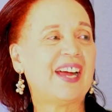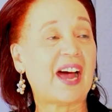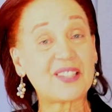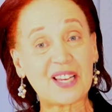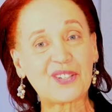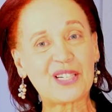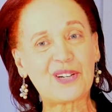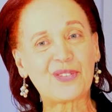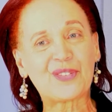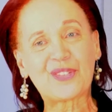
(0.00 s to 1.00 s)
I was
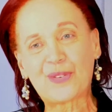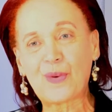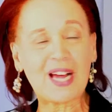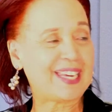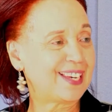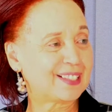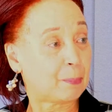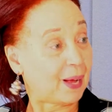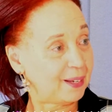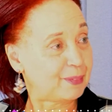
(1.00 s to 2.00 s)
actually working at
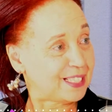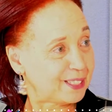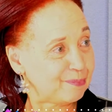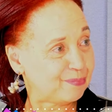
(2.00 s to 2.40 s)
Parliament.